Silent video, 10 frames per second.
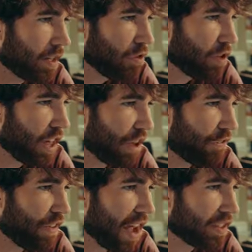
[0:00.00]
Look at that
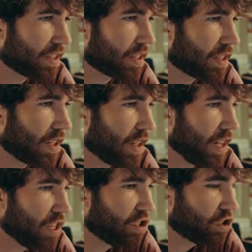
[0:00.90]
face.
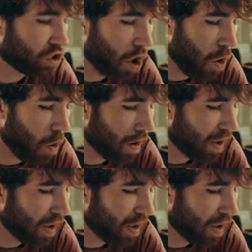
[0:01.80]
He's so